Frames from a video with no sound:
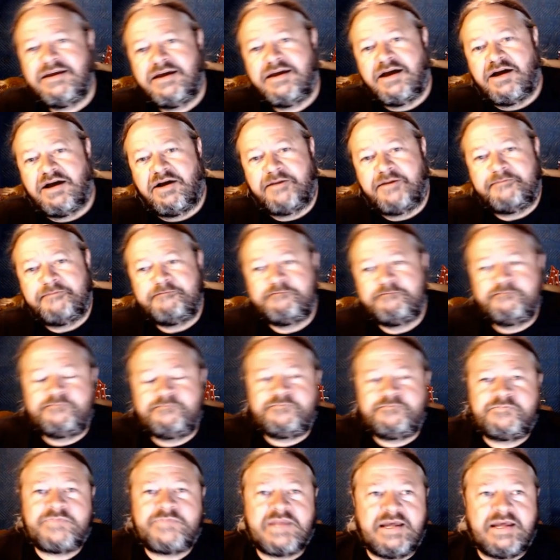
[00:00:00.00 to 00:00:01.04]
Um,
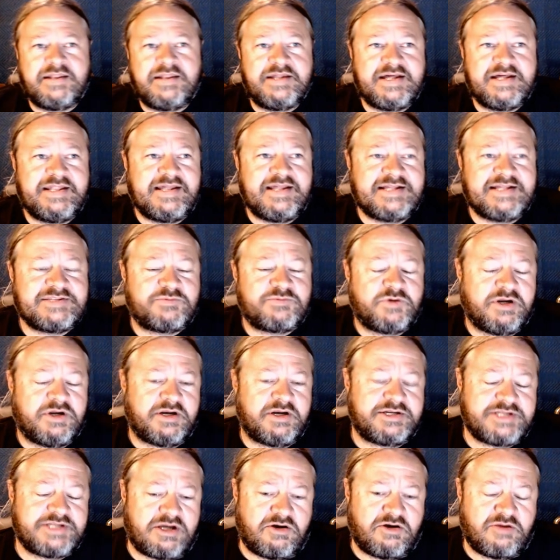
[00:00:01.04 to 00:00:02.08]
and that, that we're going
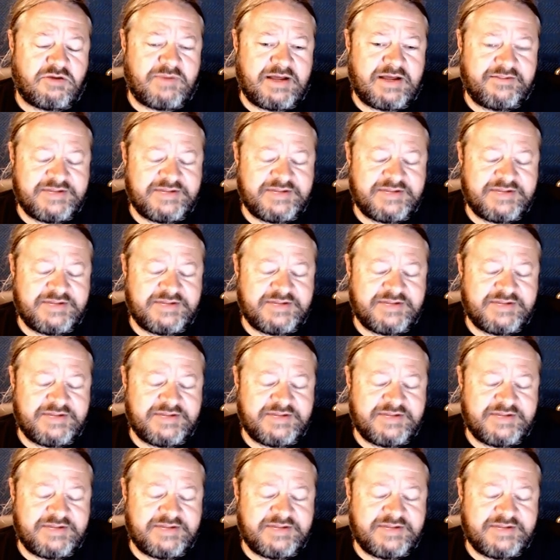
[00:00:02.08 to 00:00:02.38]
to talk about